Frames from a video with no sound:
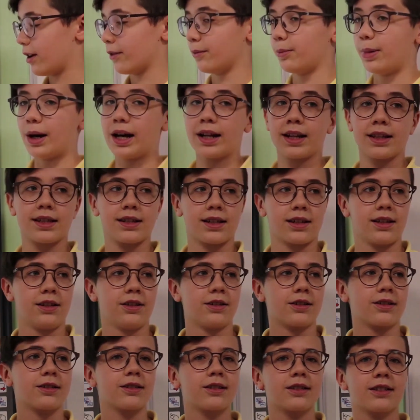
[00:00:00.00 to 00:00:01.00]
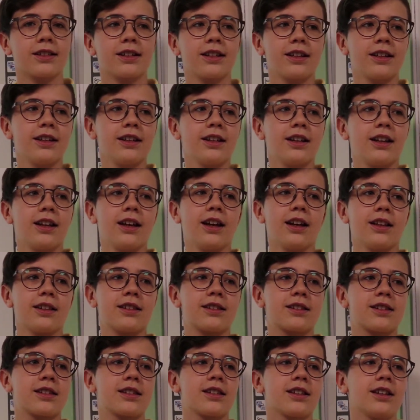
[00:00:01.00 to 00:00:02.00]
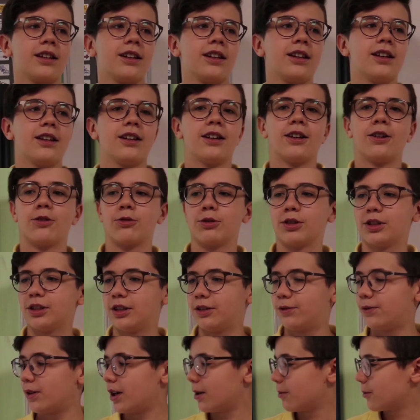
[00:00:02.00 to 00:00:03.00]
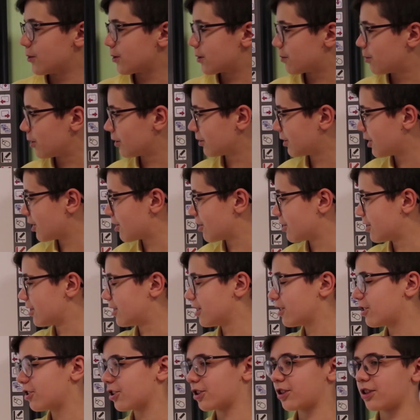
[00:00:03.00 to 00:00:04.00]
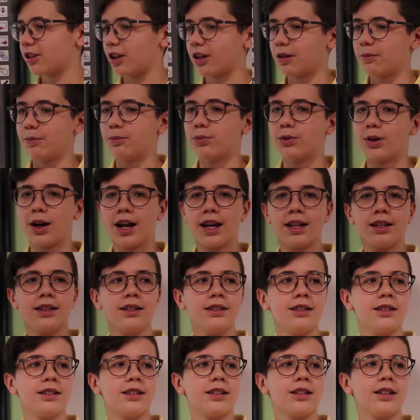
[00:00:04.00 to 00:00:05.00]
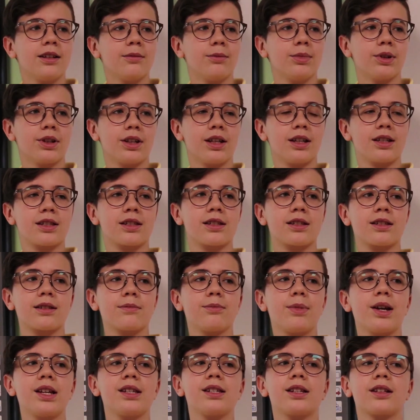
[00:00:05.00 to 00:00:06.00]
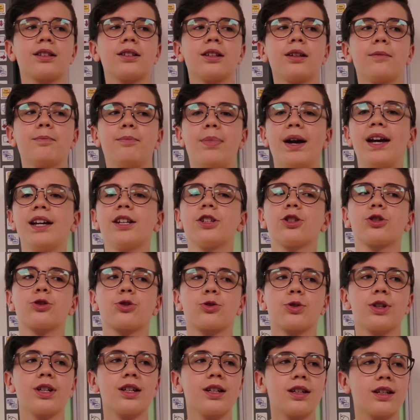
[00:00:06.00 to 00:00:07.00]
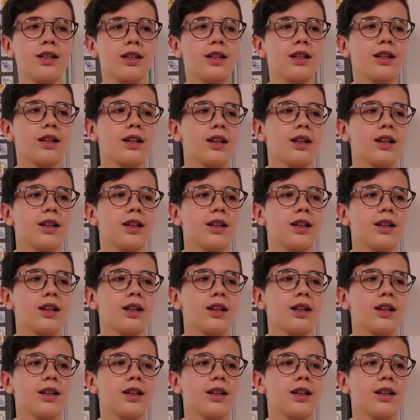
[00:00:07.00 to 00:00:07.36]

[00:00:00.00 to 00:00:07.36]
We have banica here. It's a really famous Bulgarian dish. It's like bread, but it's basically pastry